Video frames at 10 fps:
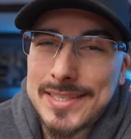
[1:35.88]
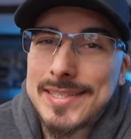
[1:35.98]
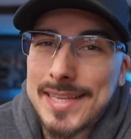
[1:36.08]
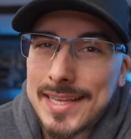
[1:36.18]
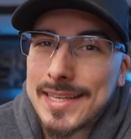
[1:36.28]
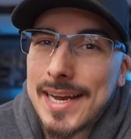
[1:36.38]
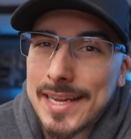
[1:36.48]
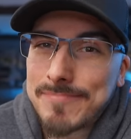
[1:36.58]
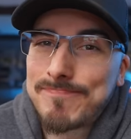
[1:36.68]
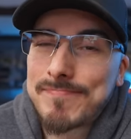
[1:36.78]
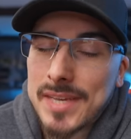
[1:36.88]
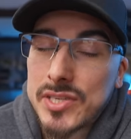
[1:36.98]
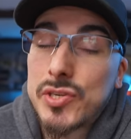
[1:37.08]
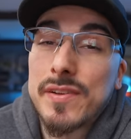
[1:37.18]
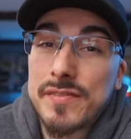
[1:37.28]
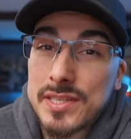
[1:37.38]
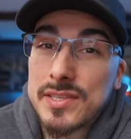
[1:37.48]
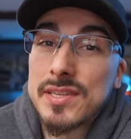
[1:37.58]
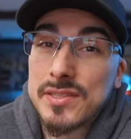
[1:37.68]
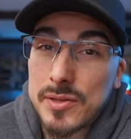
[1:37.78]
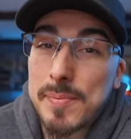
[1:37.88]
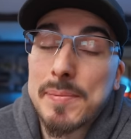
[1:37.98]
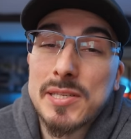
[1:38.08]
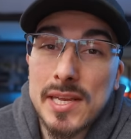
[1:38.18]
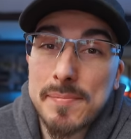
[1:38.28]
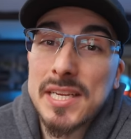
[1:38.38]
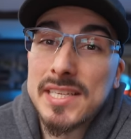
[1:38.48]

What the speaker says: just say that I should have listened to the people sending me